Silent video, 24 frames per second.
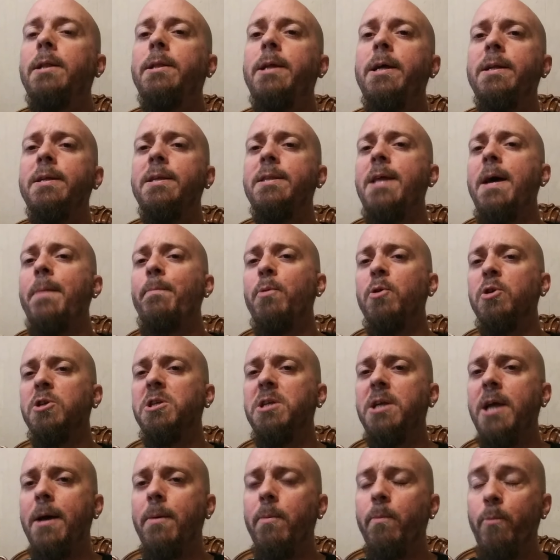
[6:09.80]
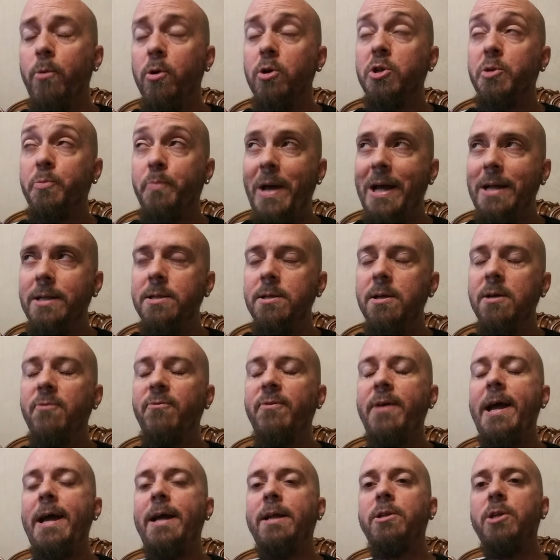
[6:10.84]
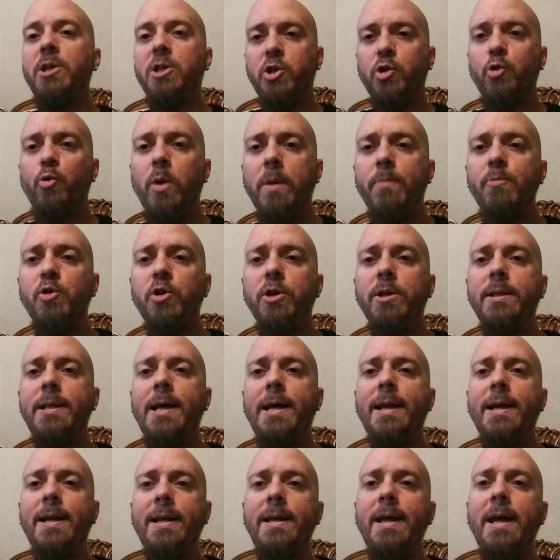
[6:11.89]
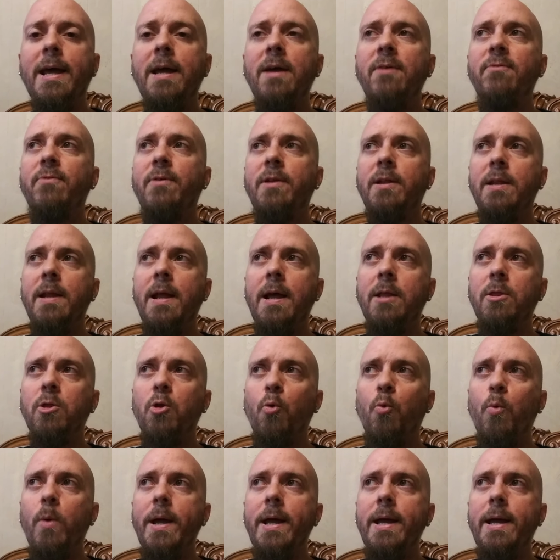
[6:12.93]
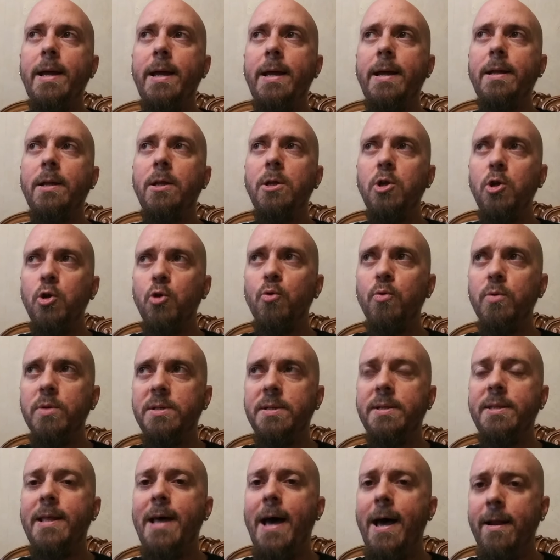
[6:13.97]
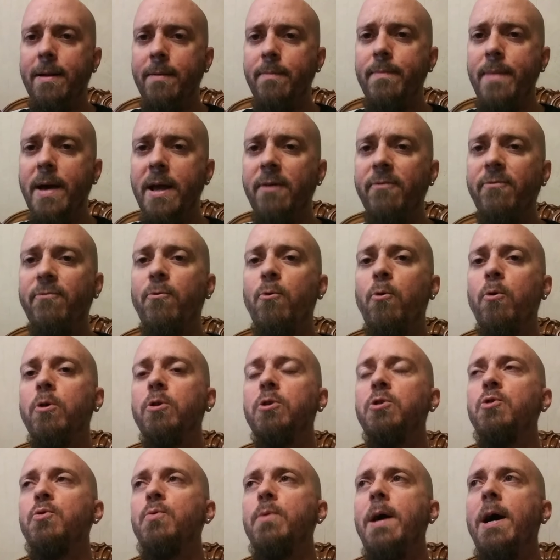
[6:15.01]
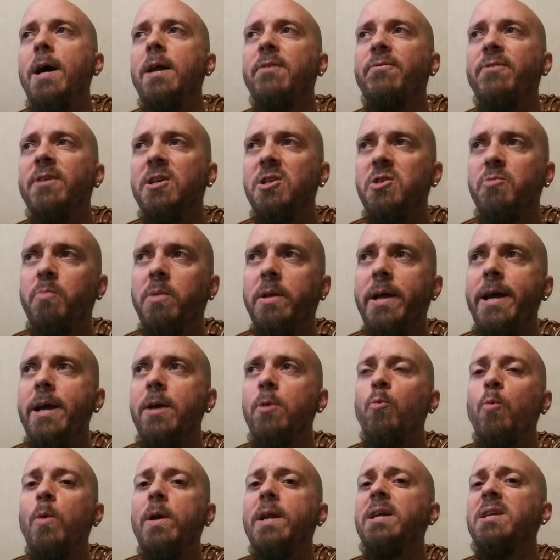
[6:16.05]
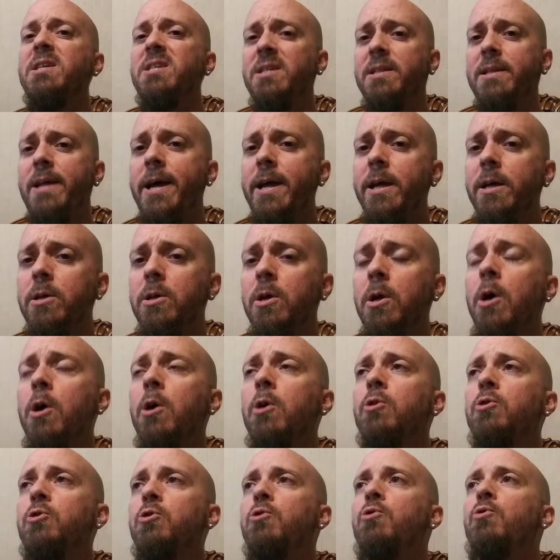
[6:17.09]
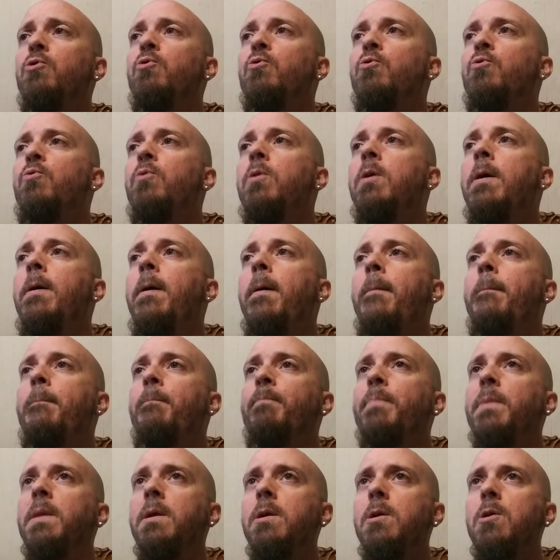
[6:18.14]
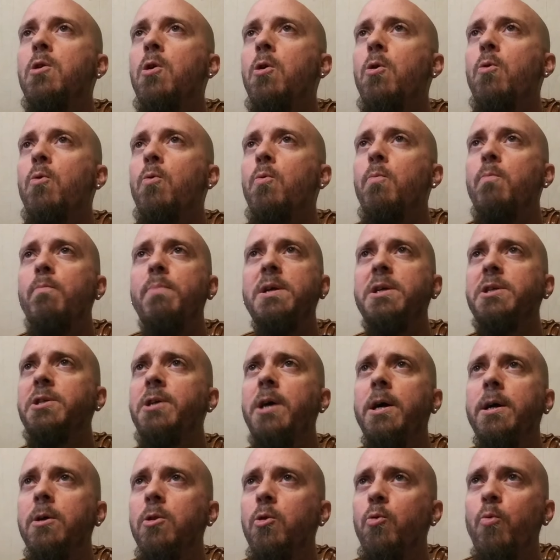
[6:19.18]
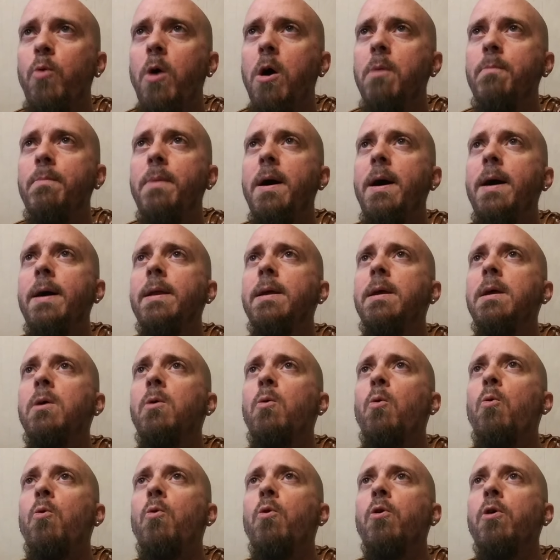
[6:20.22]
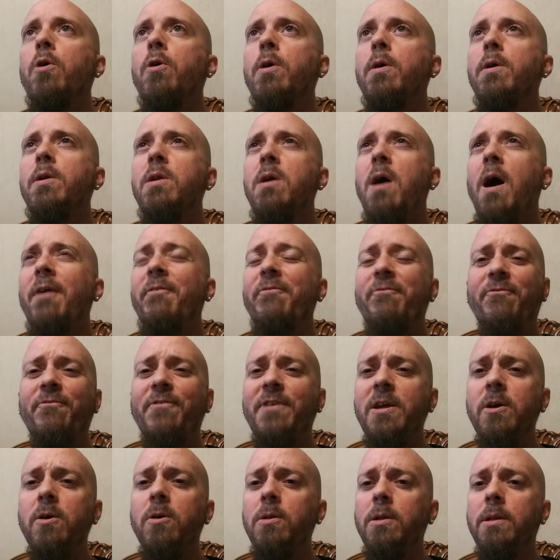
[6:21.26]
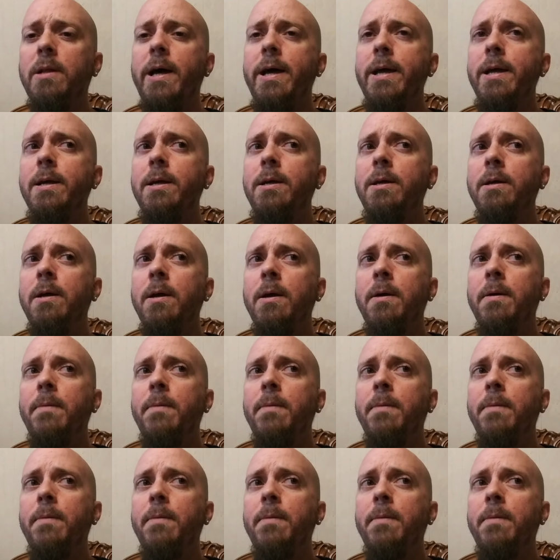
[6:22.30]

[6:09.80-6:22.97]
liked that perspective and description that it gave, and the way it used that metaphor to kind of explain what it's like to, you know, be stuck in the wrong body or not feel like